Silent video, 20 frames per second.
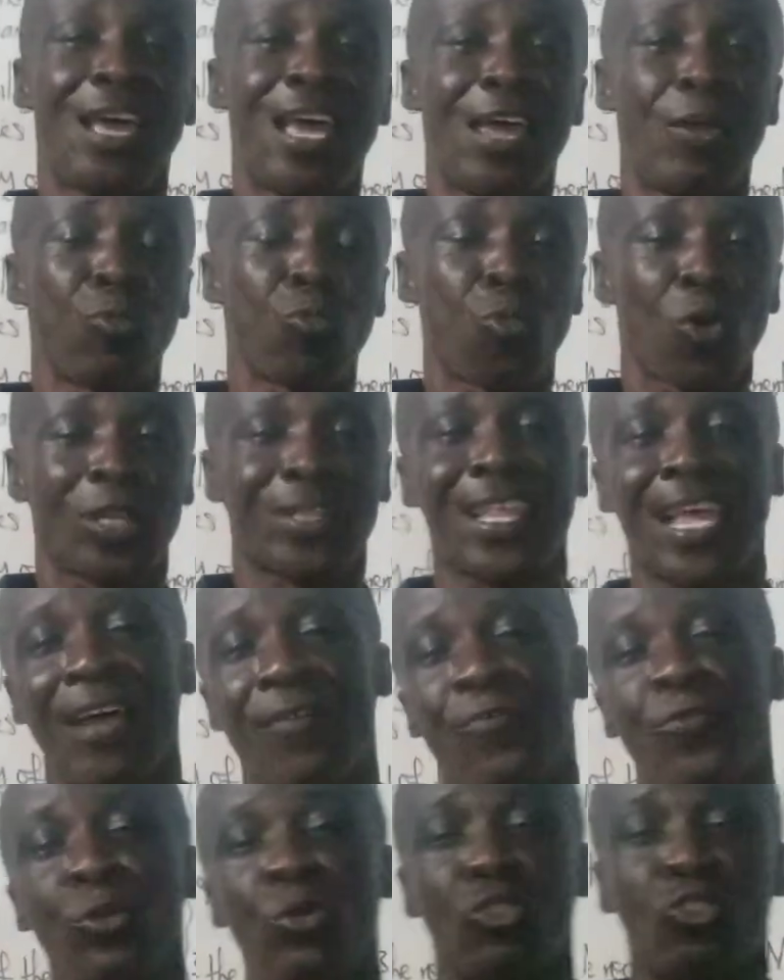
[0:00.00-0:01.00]
and what
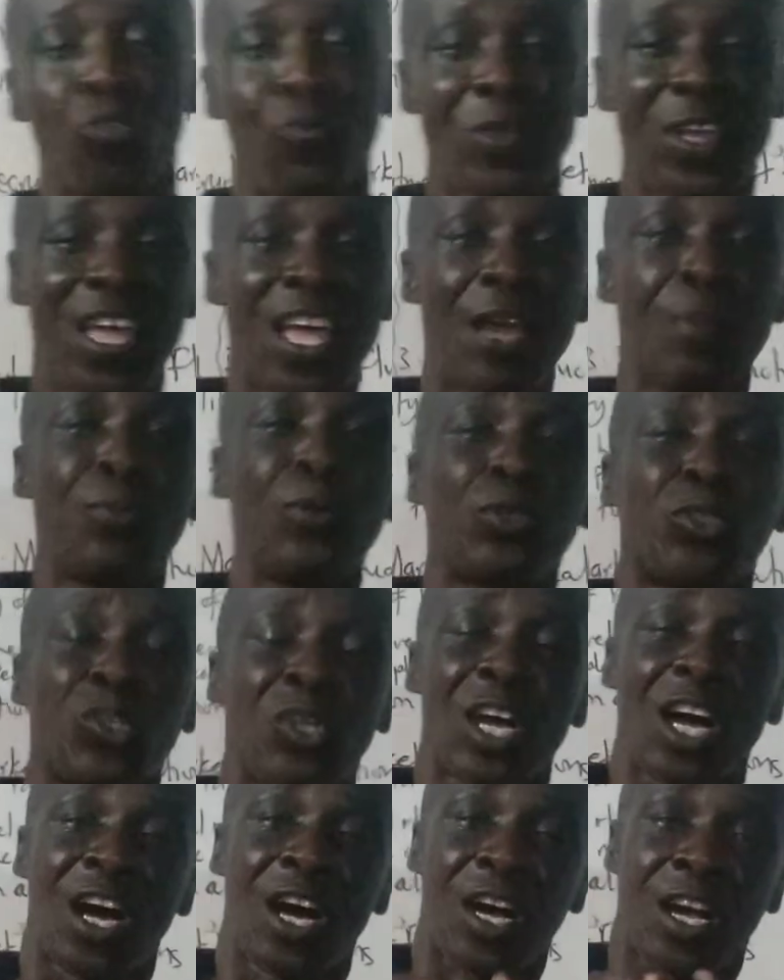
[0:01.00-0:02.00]
have you to be able to
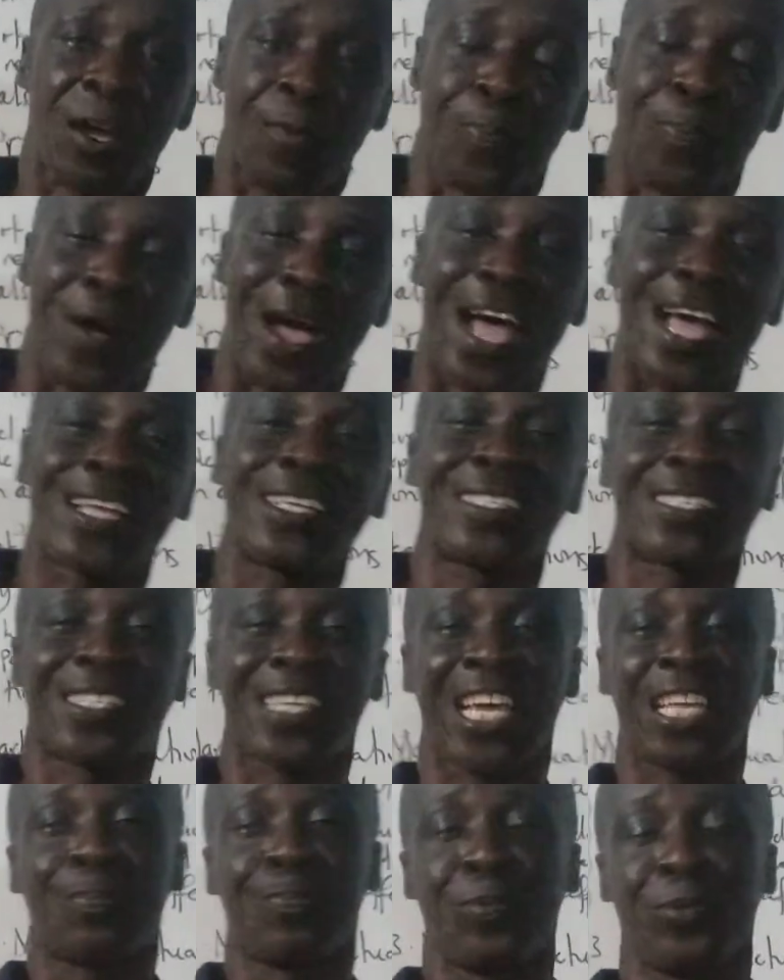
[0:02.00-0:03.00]
occupy
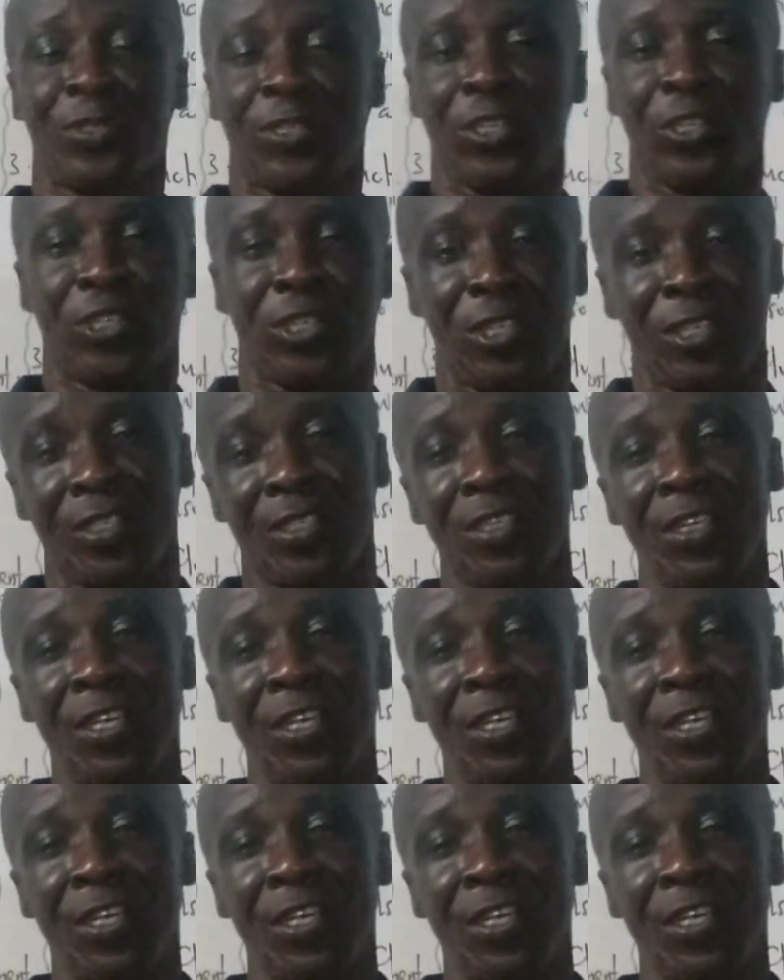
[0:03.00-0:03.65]
such positions.